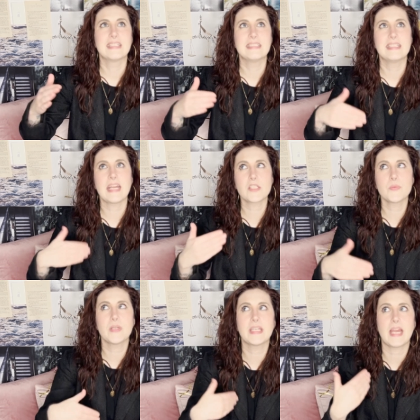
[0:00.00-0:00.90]
Next,
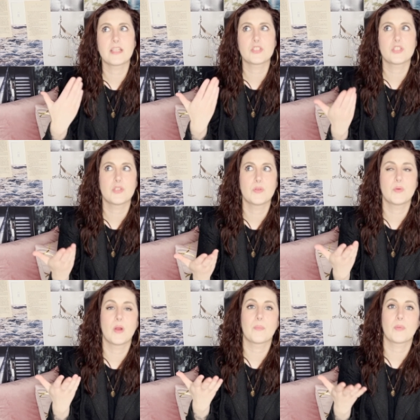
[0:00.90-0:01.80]
we get
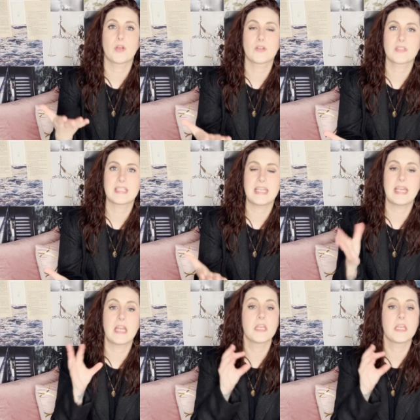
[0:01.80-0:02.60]
to Percy